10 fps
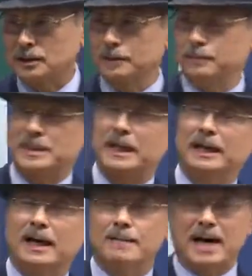What I
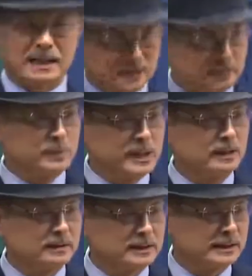just told
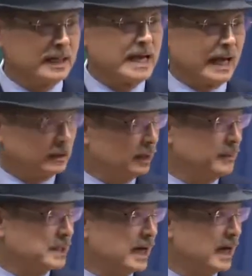you is the
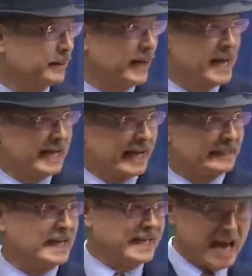most crucial
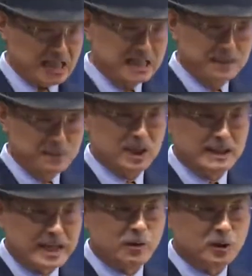aspect of the Atomy
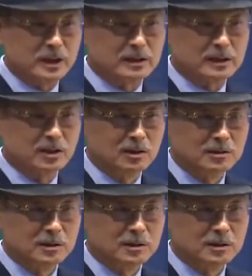business.